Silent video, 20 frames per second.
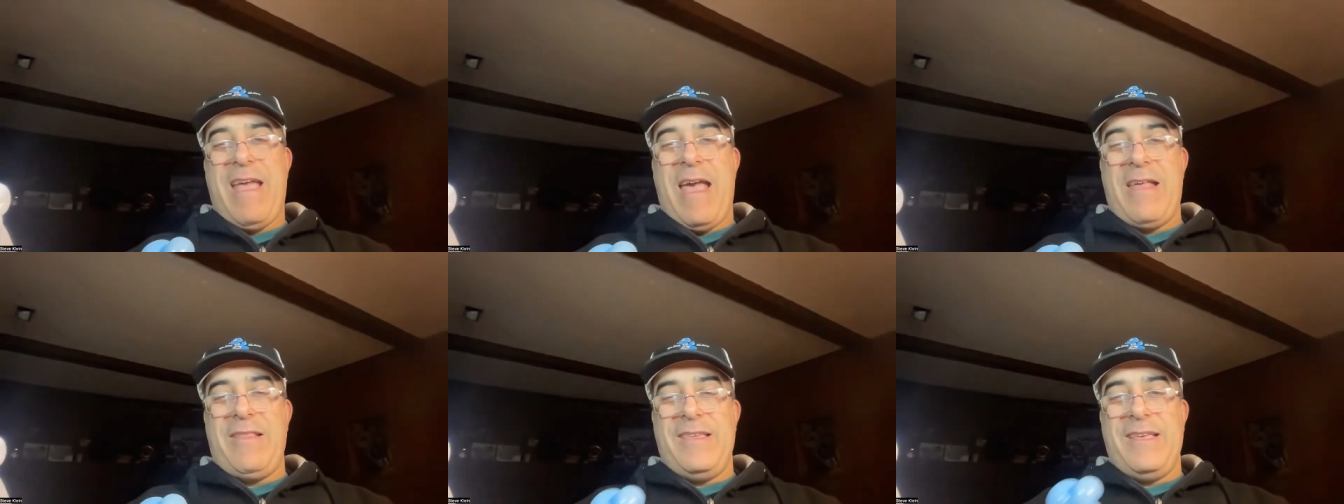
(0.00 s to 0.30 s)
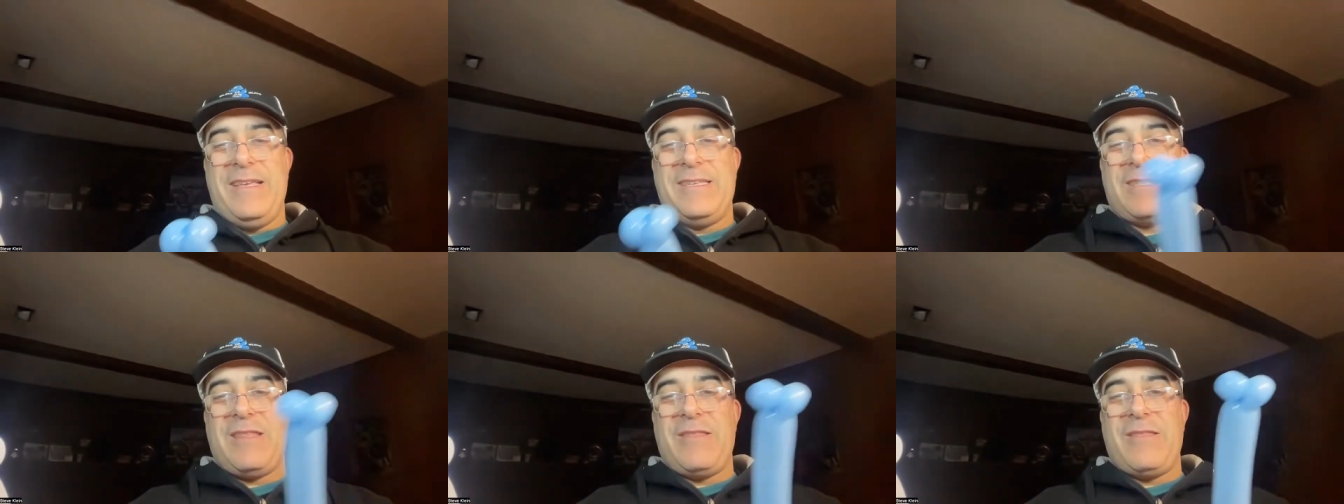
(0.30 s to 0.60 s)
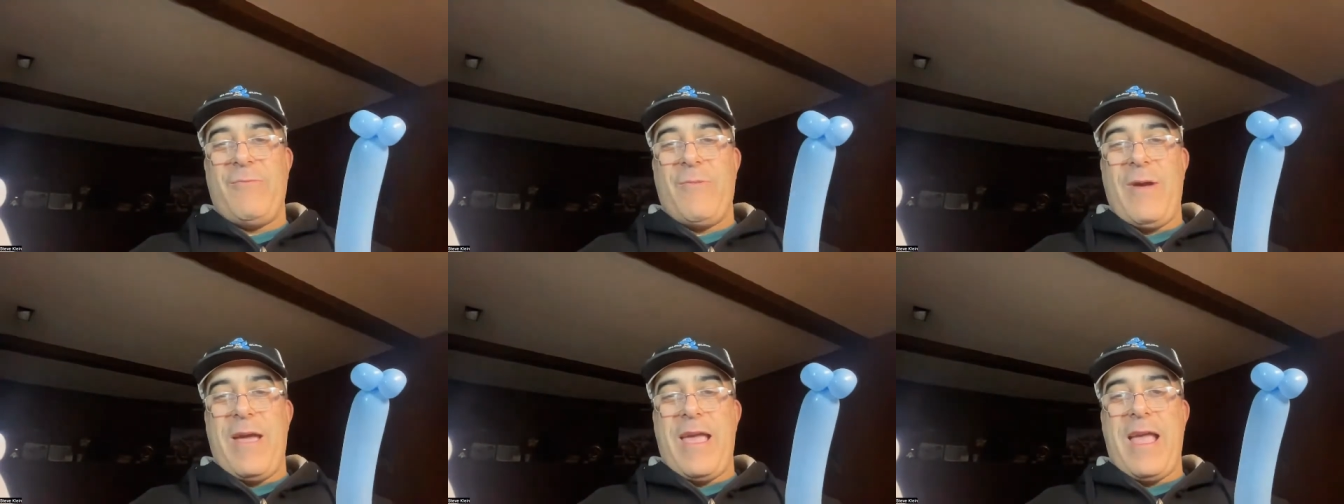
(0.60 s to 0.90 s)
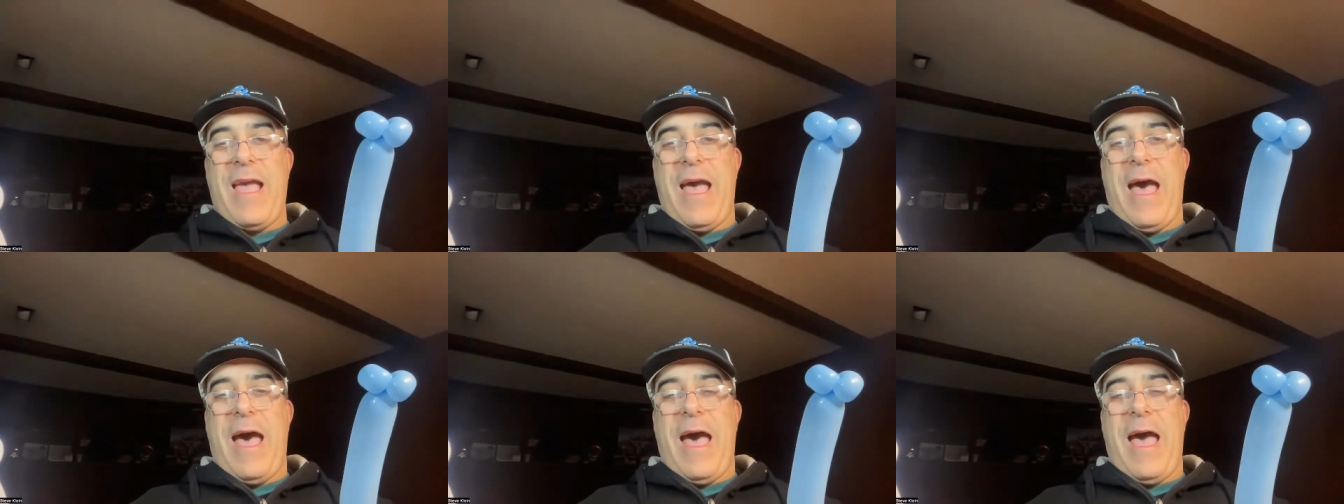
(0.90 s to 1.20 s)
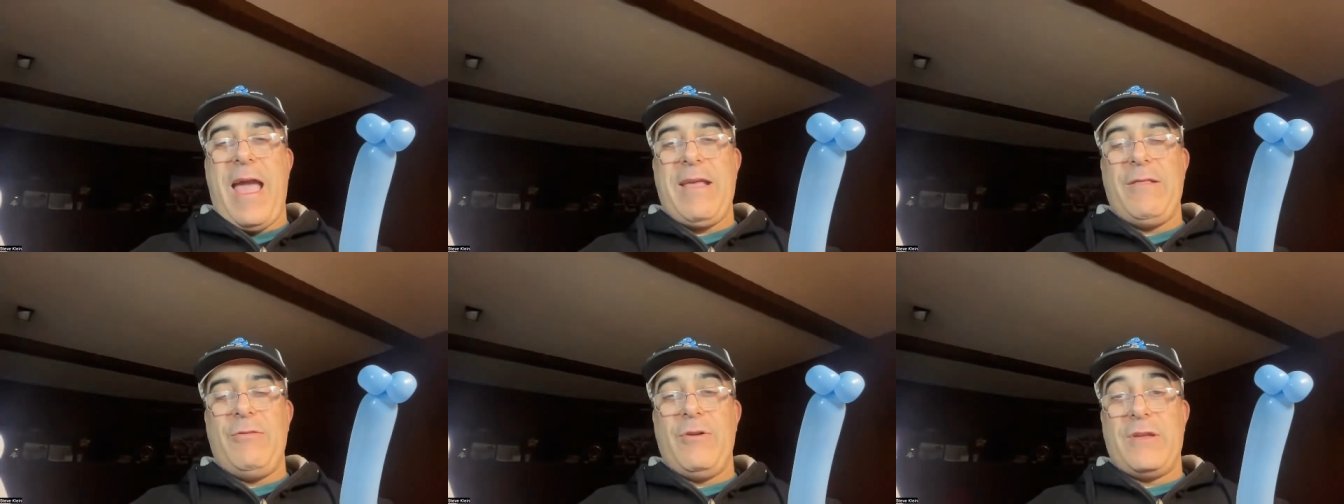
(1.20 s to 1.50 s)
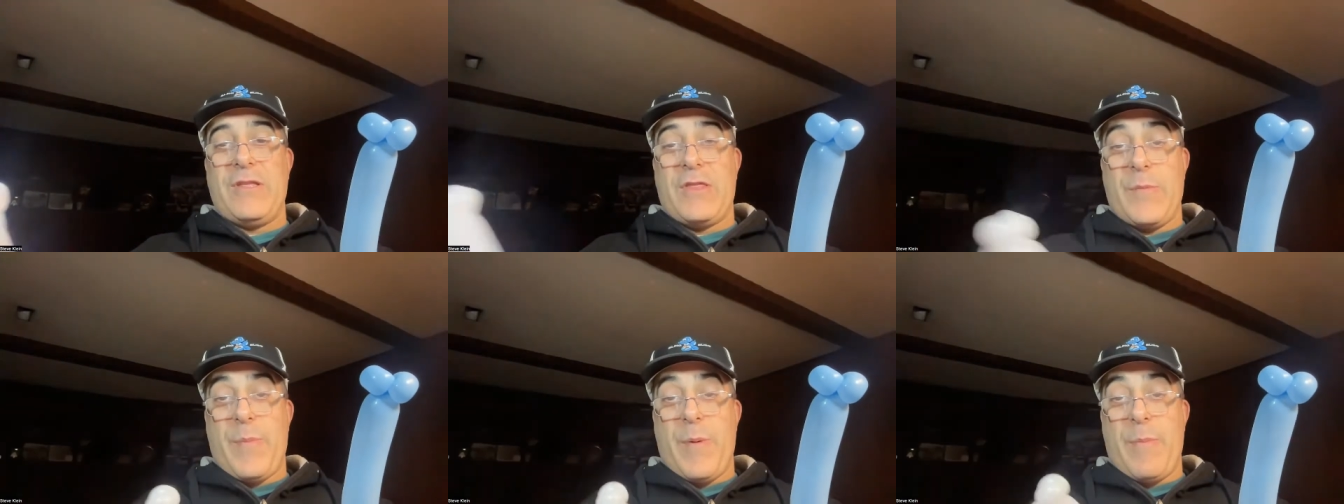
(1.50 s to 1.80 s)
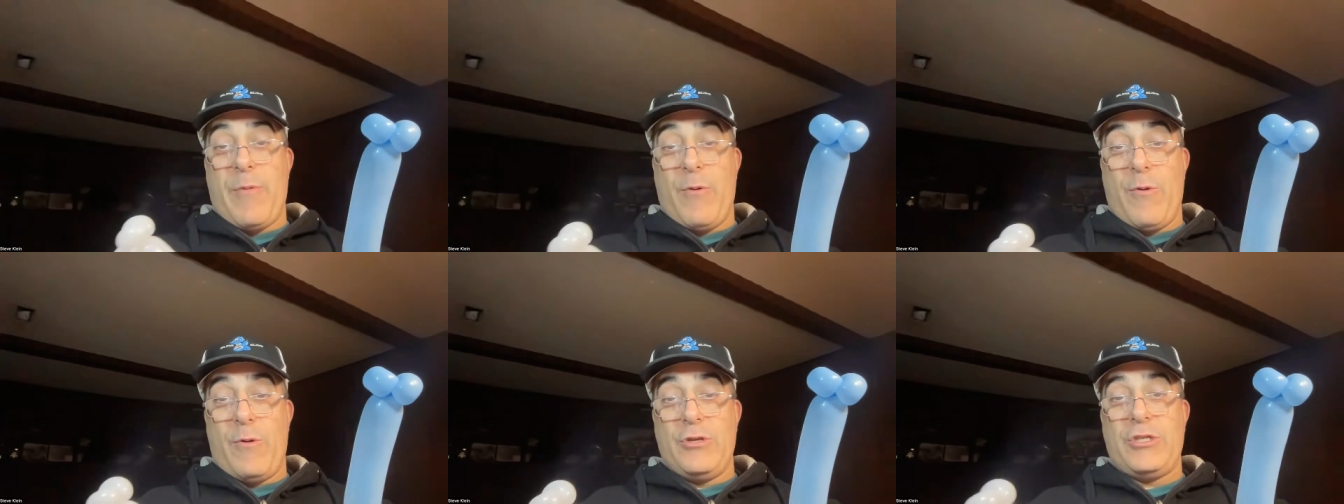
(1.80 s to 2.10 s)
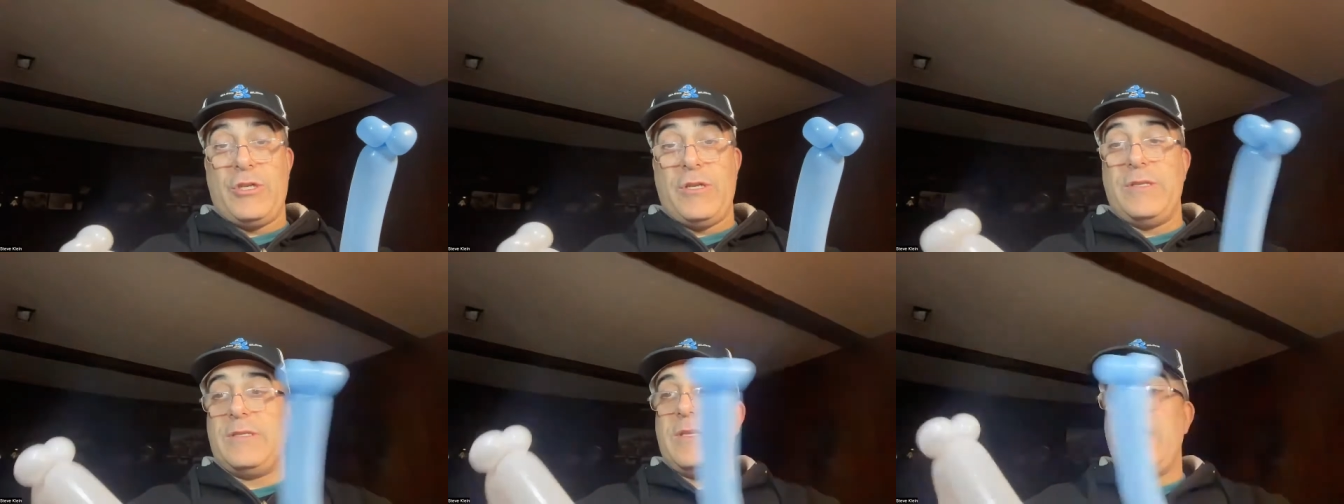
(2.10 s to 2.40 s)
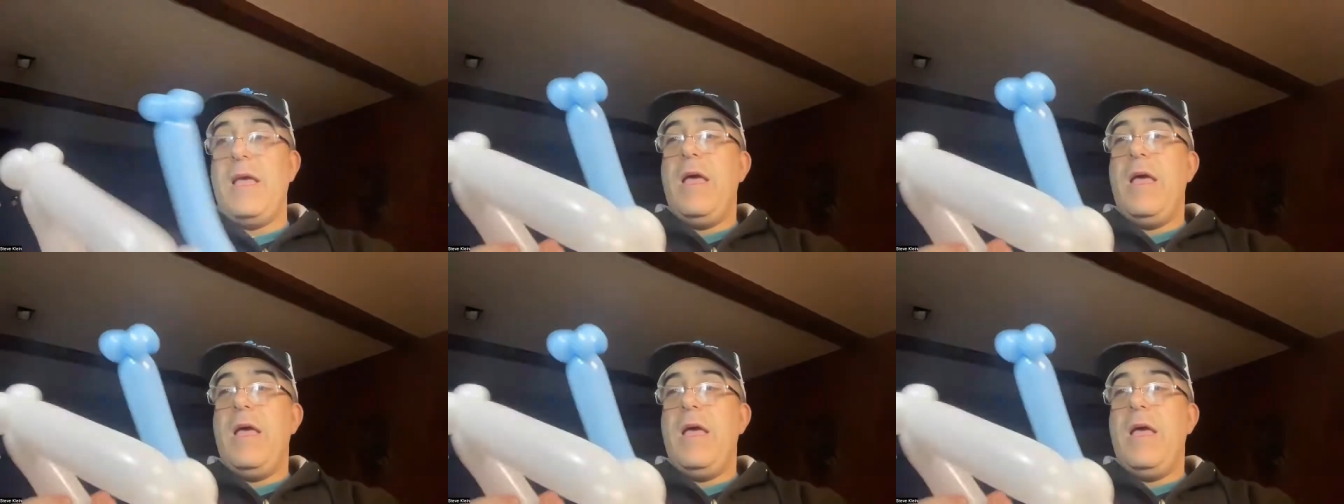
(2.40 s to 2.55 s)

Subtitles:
at least the way I look at the proportions.